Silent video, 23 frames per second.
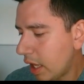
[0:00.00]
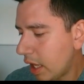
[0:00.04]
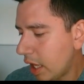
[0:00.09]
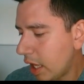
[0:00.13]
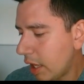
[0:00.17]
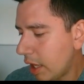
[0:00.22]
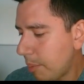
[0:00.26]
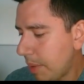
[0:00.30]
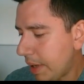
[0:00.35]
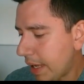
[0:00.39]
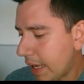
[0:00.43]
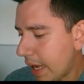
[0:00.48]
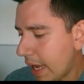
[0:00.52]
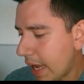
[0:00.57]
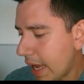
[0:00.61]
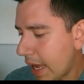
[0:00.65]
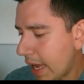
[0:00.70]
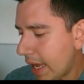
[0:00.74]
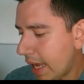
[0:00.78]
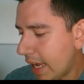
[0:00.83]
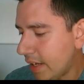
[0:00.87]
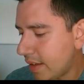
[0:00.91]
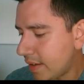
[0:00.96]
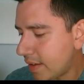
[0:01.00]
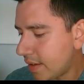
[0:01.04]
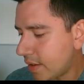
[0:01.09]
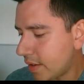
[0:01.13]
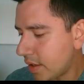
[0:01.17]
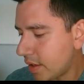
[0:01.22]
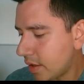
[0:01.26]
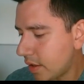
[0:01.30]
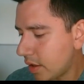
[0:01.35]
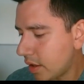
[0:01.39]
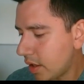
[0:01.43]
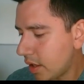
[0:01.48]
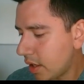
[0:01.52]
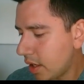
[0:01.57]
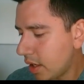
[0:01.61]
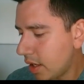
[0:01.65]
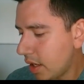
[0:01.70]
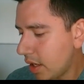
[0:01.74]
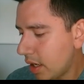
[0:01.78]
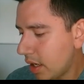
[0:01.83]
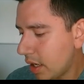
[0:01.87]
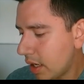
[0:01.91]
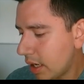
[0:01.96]
it'd be 8,
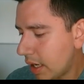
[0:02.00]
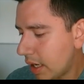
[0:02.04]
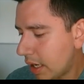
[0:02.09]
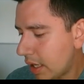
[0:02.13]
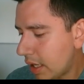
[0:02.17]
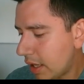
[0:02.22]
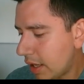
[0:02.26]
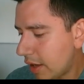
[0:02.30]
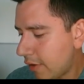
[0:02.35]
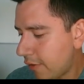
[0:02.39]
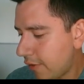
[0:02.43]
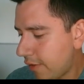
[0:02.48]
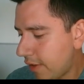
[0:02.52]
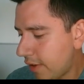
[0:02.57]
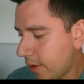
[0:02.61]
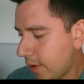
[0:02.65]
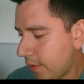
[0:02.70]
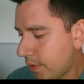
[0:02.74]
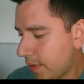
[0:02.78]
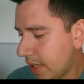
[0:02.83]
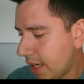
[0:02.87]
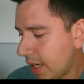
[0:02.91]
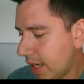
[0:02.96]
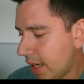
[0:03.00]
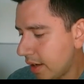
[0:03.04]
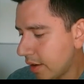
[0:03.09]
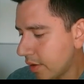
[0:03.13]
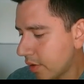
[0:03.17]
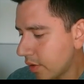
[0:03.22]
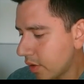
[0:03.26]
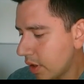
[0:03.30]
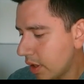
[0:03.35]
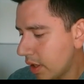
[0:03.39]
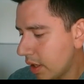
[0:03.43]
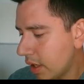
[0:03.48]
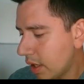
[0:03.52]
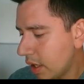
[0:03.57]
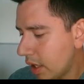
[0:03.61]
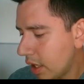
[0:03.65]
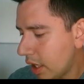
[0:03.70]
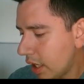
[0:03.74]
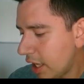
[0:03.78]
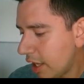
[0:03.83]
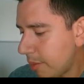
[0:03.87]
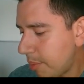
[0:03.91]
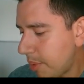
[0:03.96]
and then 50,
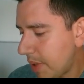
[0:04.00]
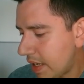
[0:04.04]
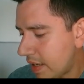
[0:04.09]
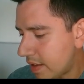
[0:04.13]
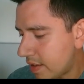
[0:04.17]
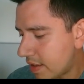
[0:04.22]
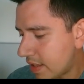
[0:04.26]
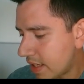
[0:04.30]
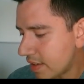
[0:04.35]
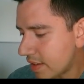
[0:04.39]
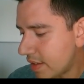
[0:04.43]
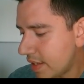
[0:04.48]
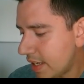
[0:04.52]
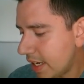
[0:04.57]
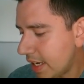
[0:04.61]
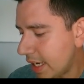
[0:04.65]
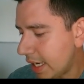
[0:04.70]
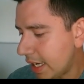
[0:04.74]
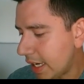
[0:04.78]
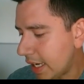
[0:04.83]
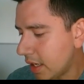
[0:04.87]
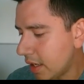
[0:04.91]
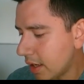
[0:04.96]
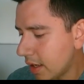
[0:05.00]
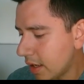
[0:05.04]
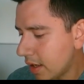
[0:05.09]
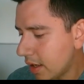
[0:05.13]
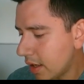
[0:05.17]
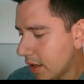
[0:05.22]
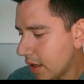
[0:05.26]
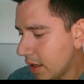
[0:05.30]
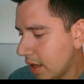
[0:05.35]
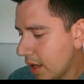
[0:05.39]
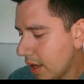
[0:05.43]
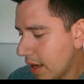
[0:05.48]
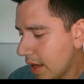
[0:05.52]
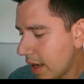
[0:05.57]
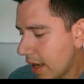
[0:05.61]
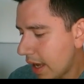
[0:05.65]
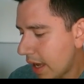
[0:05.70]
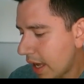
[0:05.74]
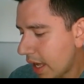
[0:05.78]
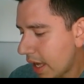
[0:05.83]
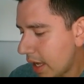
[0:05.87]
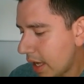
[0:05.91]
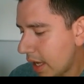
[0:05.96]
it'd be 16.
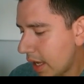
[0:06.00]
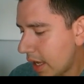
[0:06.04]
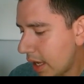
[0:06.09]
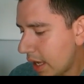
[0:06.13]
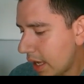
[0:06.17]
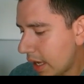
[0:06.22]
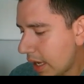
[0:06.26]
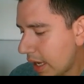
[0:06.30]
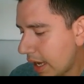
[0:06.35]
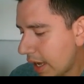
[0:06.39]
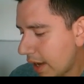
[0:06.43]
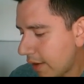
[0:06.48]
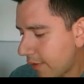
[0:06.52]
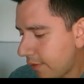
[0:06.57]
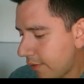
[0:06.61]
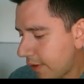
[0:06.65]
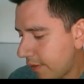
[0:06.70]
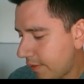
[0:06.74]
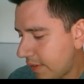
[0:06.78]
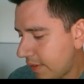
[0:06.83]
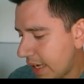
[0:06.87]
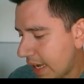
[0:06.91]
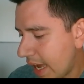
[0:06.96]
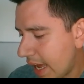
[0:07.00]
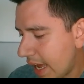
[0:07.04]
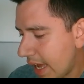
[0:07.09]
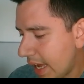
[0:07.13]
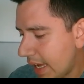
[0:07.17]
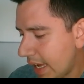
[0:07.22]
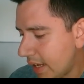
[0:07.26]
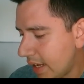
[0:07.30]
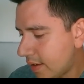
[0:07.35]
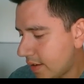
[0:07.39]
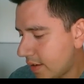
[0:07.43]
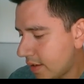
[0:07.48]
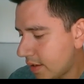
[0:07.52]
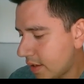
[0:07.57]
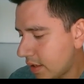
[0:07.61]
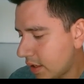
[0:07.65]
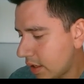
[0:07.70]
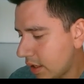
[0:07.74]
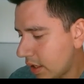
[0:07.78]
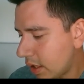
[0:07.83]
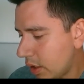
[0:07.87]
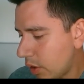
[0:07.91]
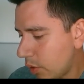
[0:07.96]
At 58,
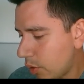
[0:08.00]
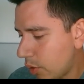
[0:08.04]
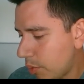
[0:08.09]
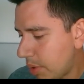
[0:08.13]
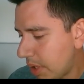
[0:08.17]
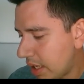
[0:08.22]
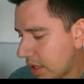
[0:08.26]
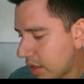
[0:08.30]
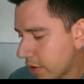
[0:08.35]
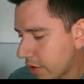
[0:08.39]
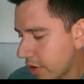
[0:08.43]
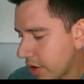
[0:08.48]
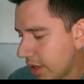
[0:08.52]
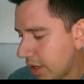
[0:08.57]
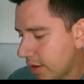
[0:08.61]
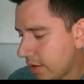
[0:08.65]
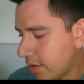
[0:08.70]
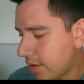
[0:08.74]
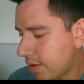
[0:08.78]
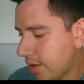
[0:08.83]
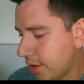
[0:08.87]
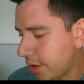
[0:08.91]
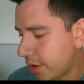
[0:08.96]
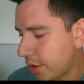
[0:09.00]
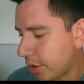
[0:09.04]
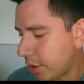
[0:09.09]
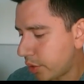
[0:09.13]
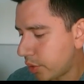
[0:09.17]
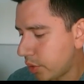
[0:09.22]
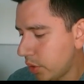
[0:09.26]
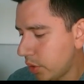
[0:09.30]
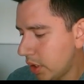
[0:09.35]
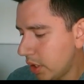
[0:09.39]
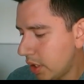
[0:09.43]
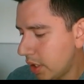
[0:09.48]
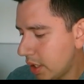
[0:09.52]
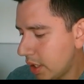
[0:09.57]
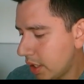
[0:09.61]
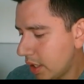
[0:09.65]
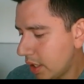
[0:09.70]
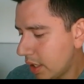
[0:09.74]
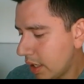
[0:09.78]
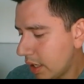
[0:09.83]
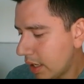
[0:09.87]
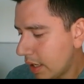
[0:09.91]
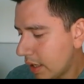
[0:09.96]
it would be 32.
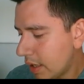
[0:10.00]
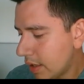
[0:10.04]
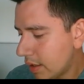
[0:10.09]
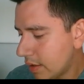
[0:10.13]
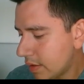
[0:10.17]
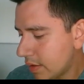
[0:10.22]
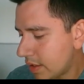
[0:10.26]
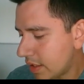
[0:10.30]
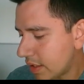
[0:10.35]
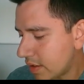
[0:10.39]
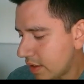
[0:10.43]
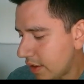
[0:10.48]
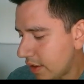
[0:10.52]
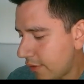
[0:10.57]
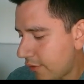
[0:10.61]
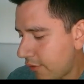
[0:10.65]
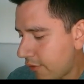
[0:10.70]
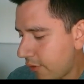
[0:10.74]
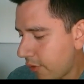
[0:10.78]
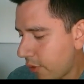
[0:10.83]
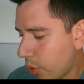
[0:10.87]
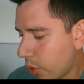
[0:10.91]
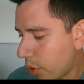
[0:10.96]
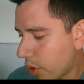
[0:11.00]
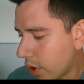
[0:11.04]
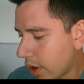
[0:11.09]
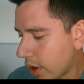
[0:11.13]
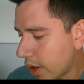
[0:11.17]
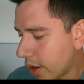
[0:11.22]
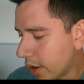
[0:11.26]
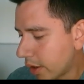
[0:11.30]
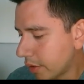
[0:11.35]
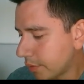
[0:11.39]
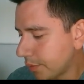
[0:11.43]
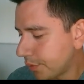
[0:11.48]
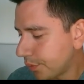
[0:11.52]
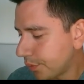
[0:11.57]
64,